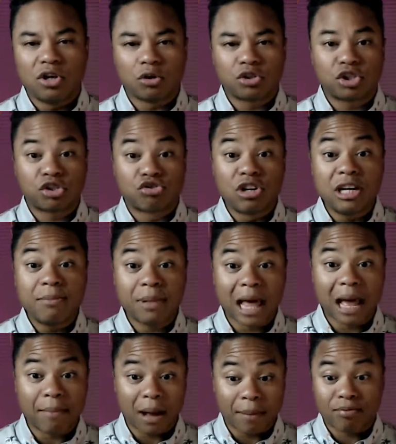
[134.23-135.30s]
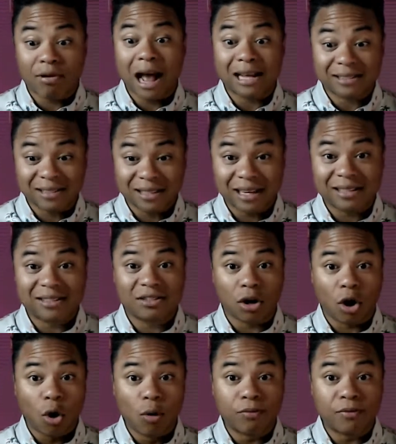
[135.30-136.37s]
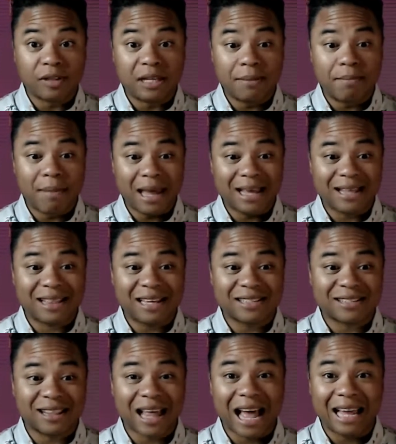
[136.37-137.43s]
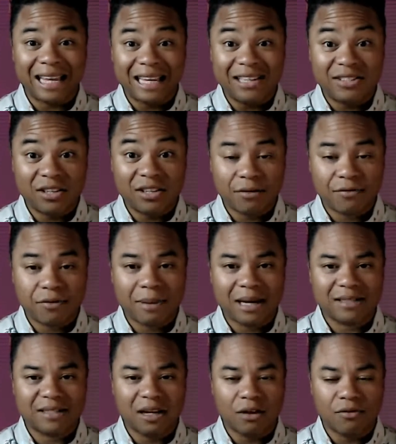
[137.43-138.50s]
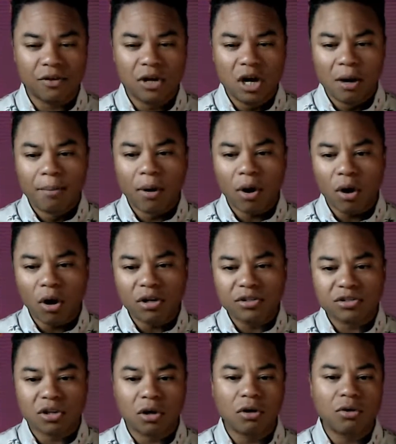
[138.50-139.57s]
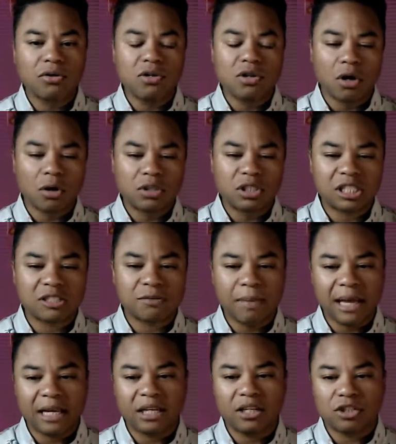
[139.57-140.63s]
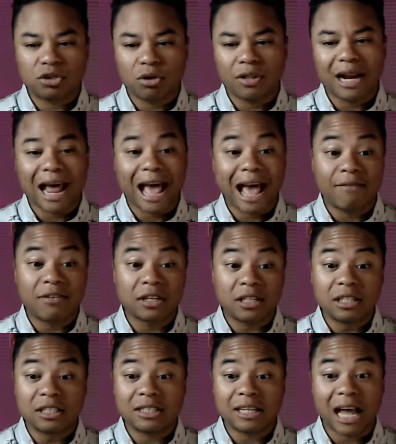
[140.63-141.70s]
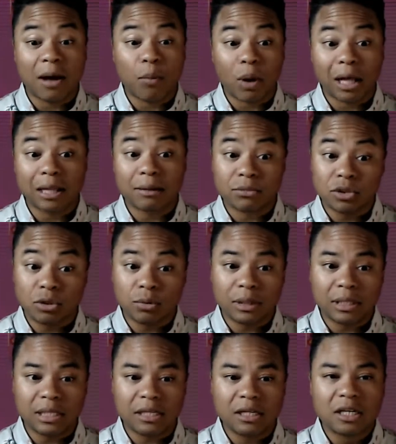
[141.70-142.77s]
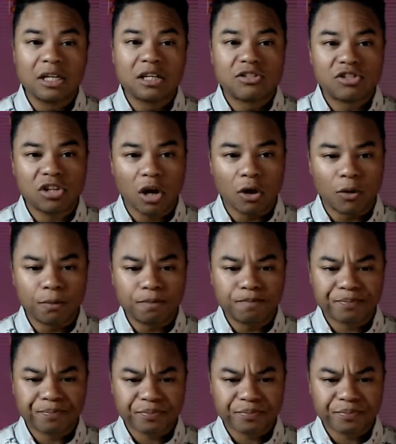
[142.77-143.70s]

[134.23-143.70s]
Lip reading: streamline my process to hopefully make things a lot easier for myself, but also, just making sure that I have a good time while I'm doing it. So